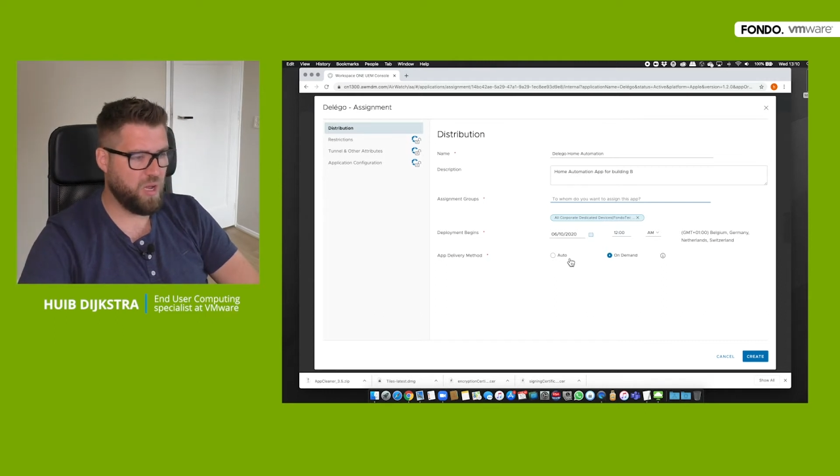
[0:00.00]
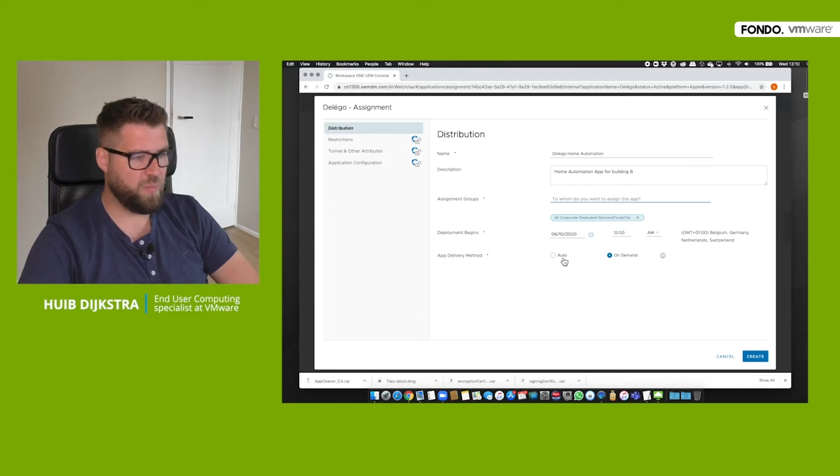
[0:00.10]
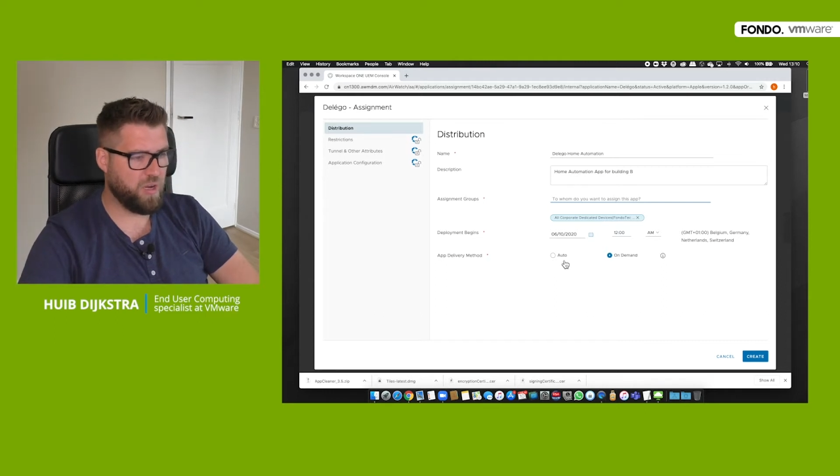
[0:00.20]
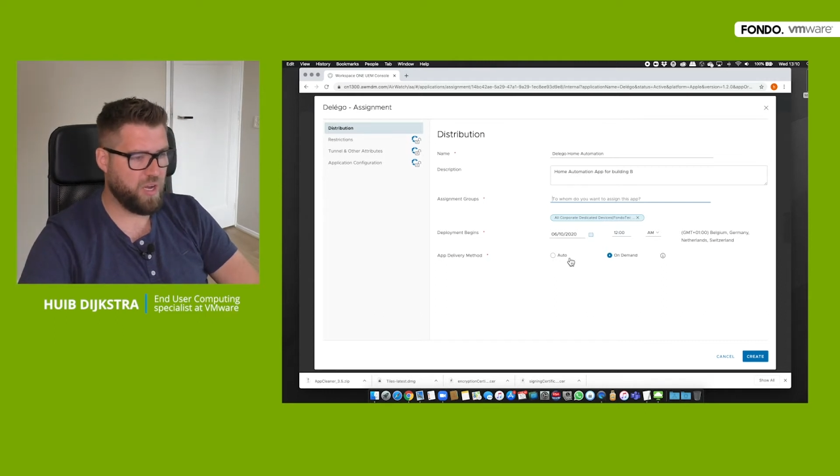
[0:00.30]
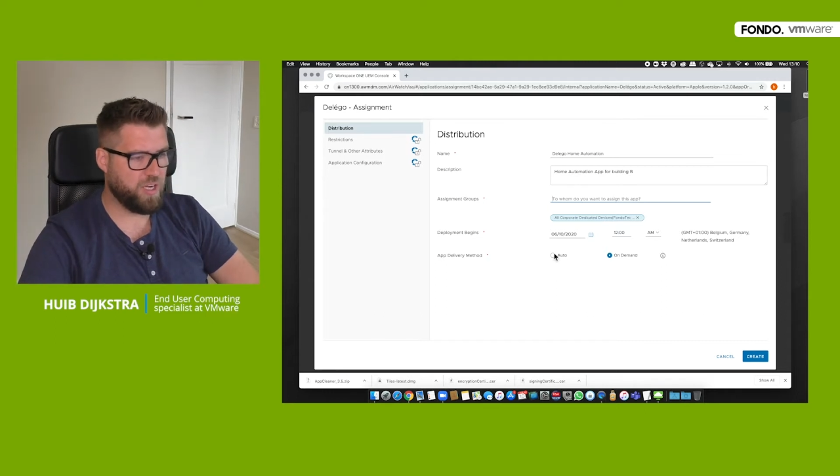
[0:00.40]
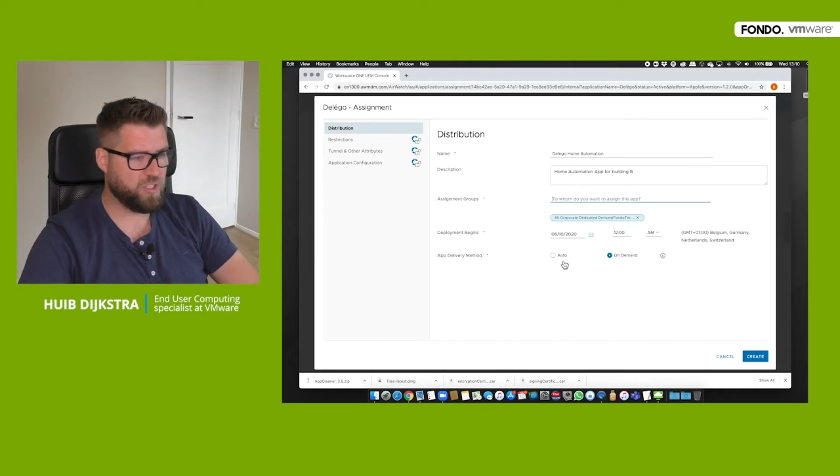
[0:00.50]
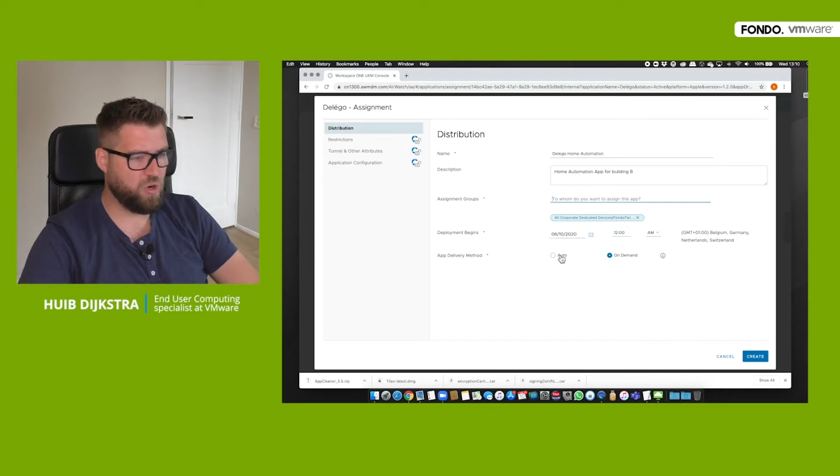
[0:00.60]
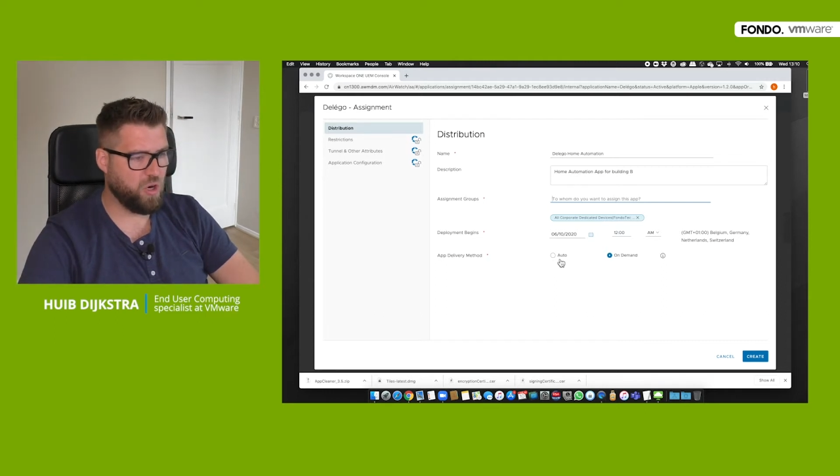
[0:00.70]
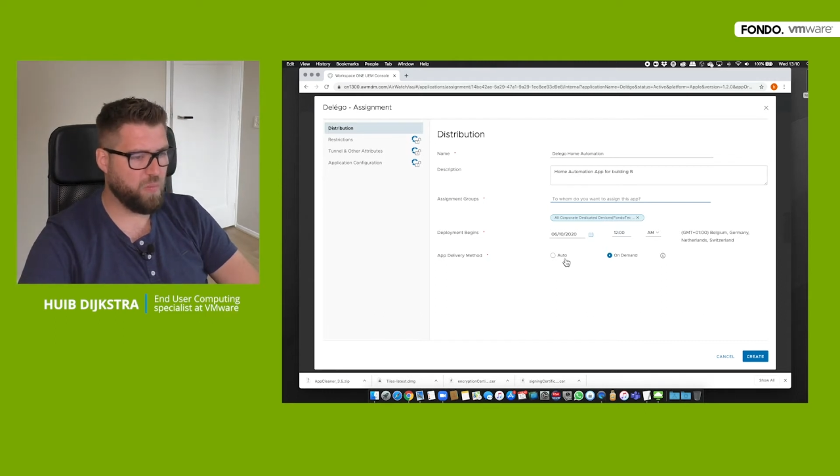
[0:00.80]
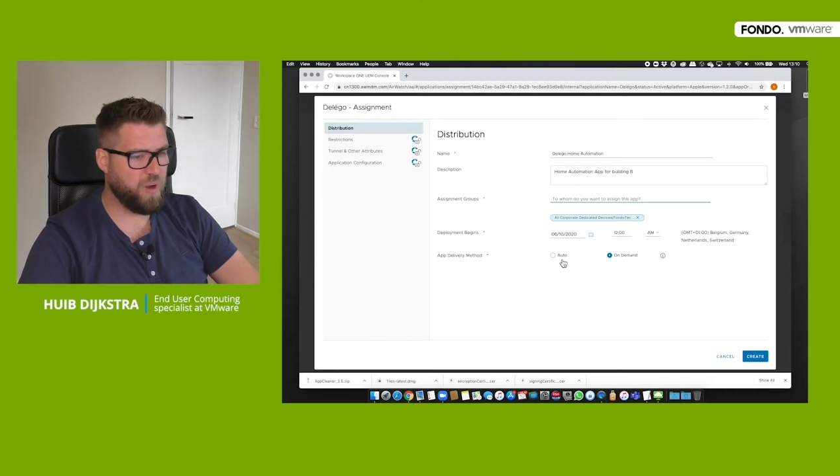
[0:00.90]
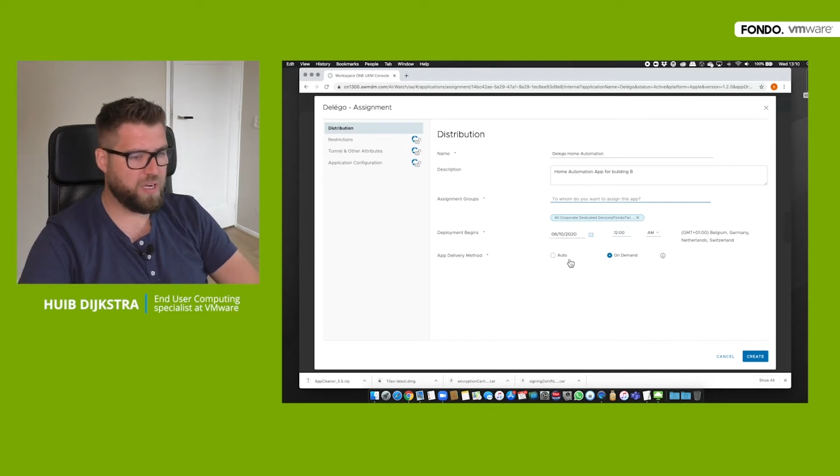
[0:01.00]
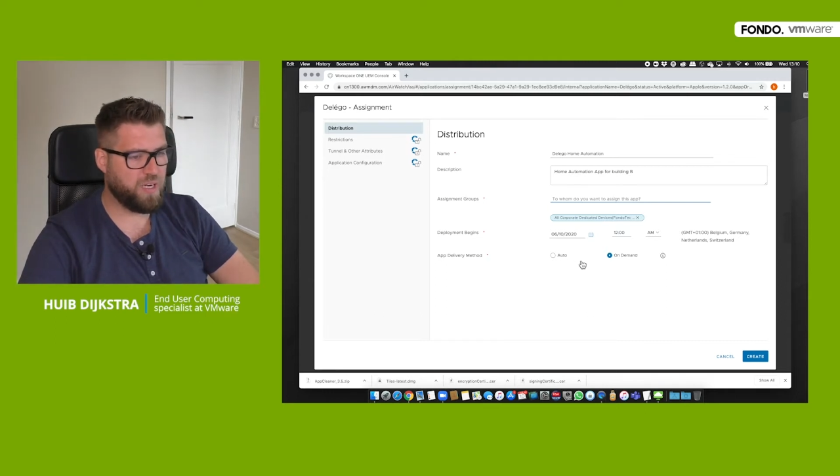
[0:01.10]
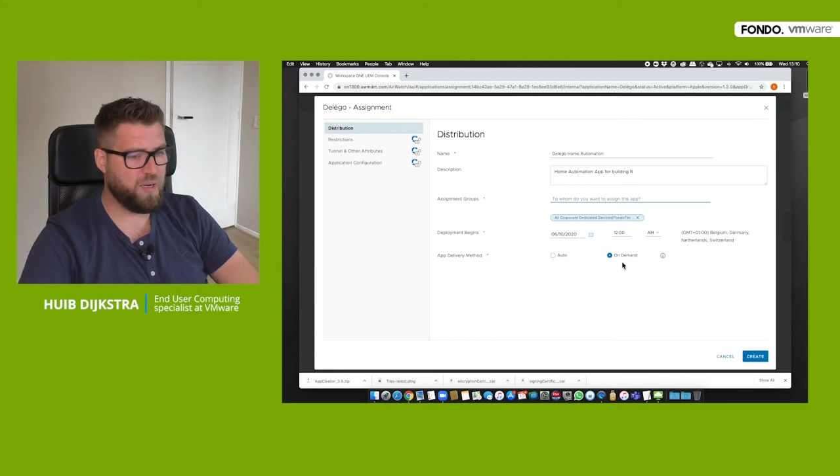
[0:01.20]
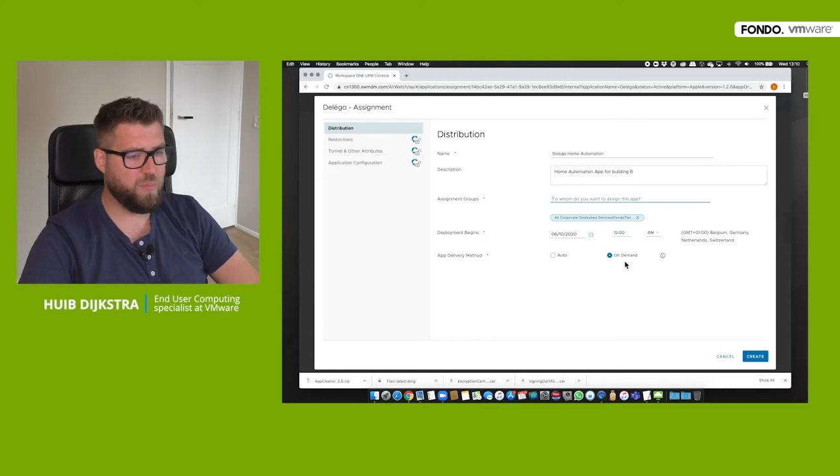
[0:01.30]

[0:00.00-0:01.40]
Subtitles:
application automatically